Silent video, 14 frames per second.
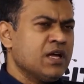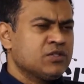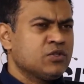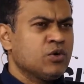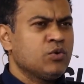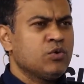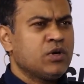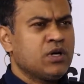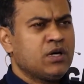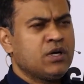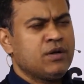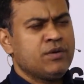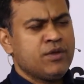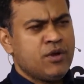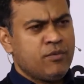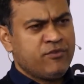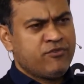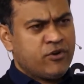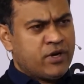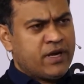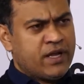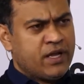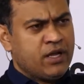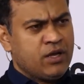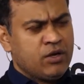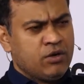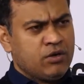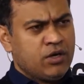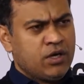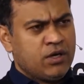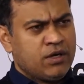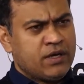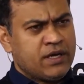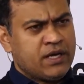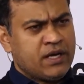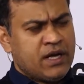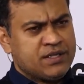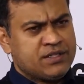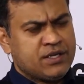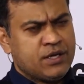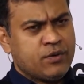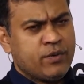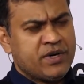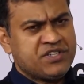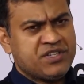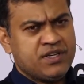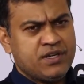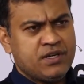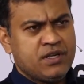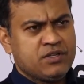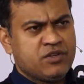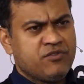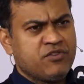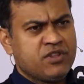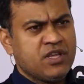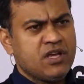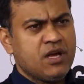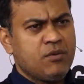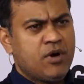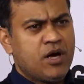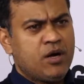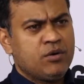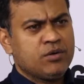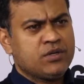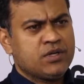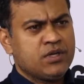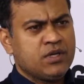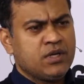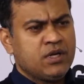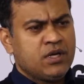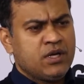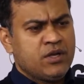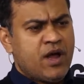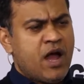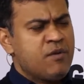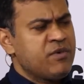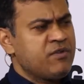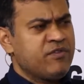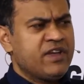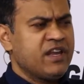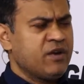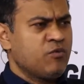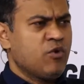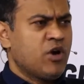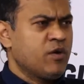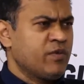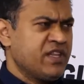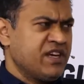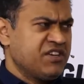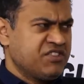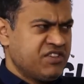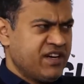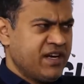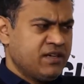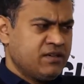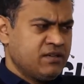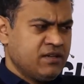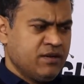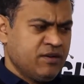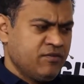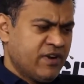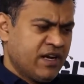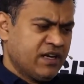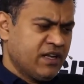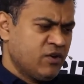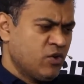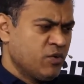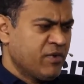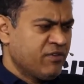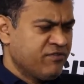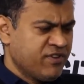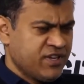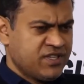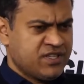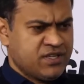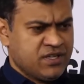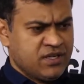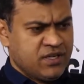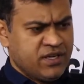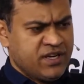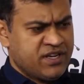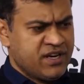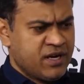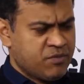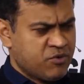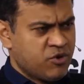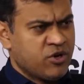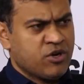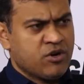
Yeah, so, before I answer your question, so if you think about, I've been very involved with the internet. In fact, I wrote my first internet